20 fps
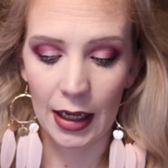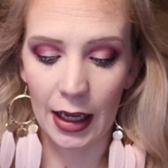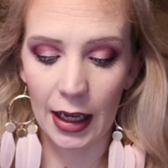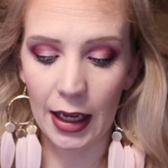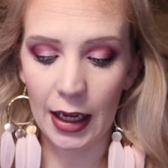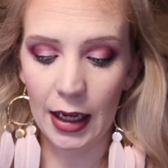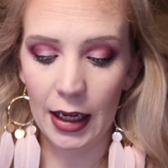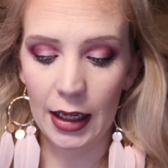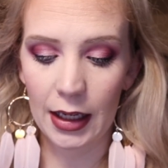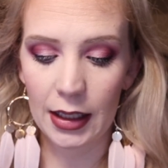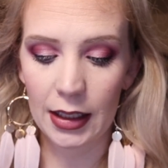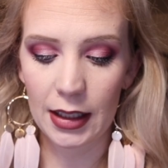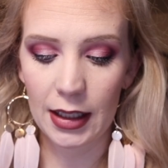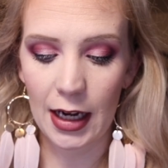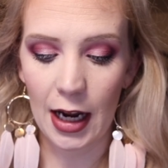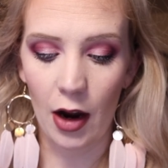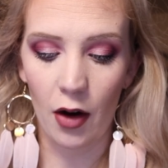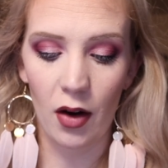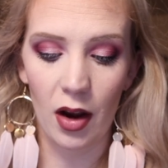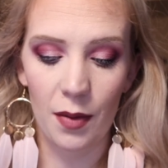and
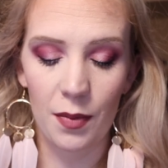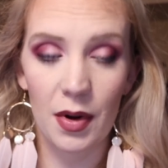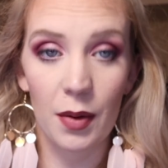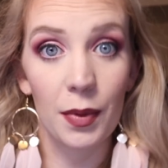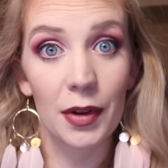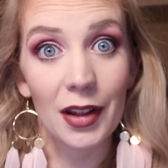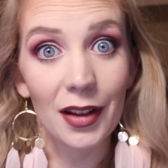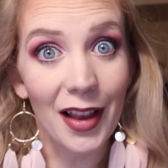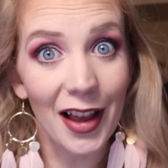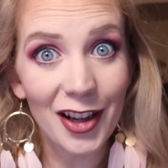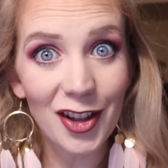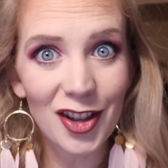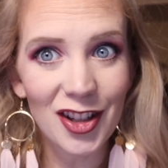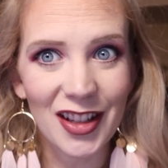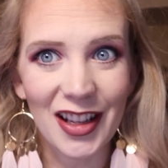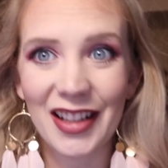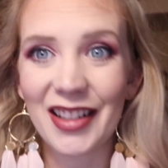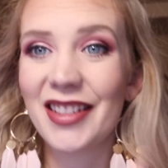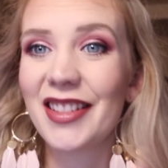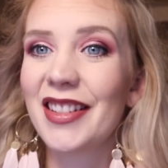now I'm gonna put the
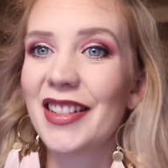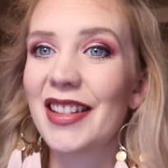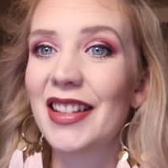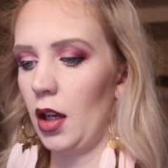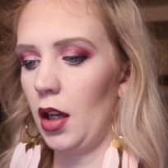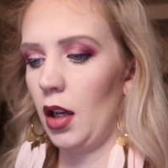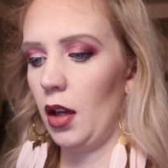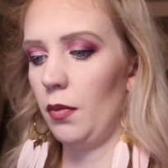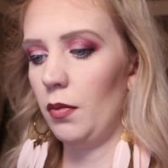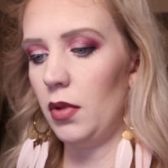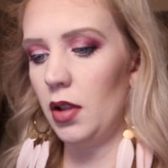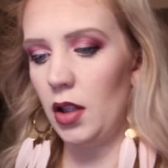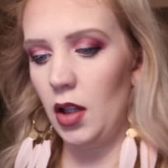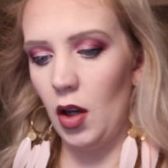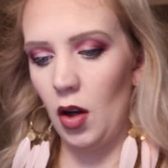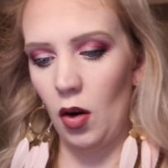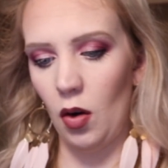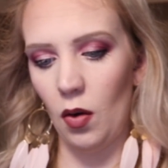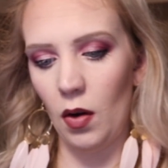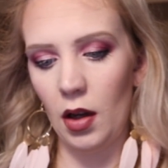lashes on.
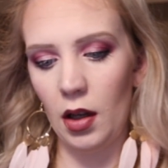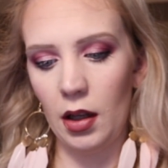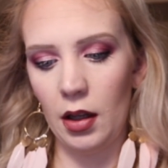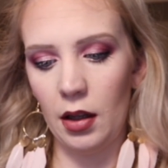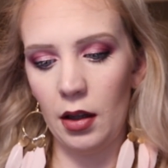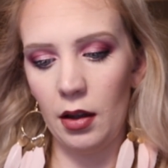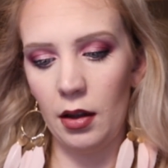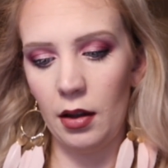So